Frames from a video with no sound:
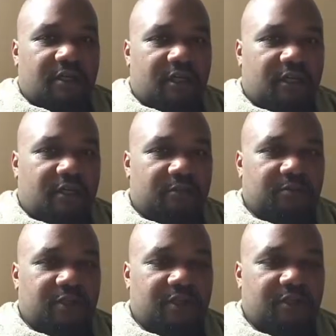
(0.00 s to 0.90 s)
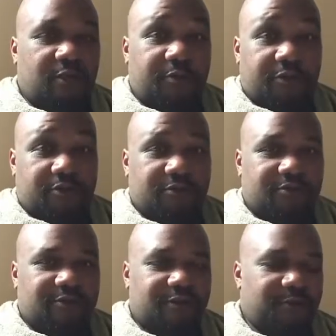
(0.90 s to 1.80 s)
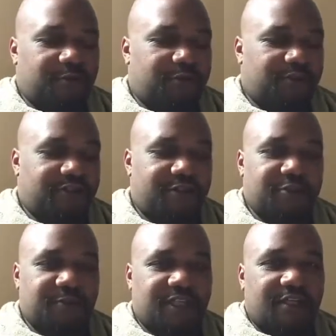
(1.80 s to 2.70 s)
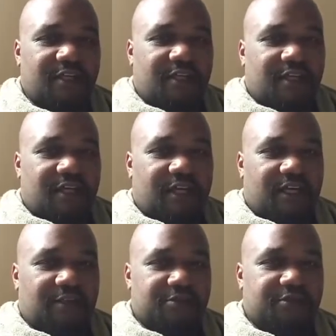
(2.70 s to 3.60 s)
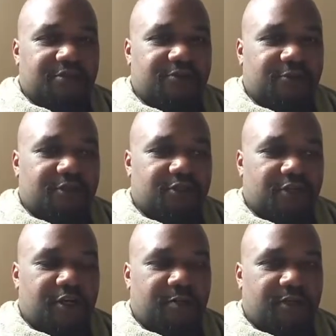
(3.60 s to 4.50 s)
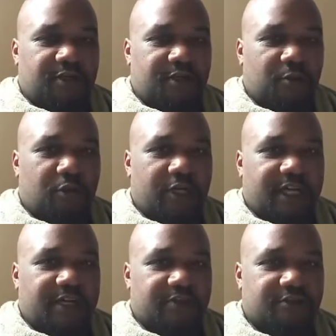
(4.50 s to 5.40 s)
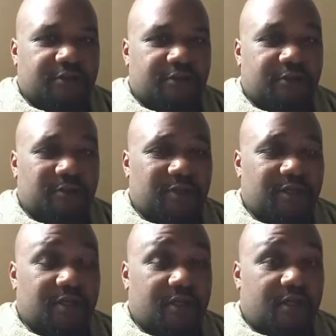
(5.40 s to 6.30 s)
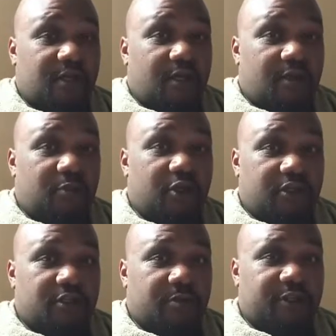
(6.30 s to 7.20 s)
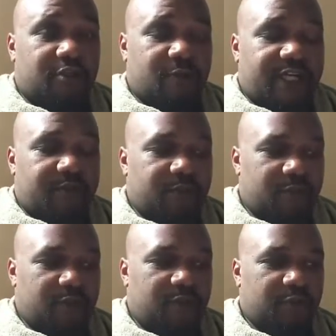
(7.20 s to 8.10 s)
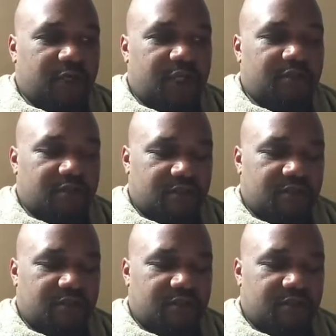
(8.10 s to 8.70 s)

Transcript: Hope you'll excuse me. It's just finishing up a workout, so I'm more than a little bit sweaty, but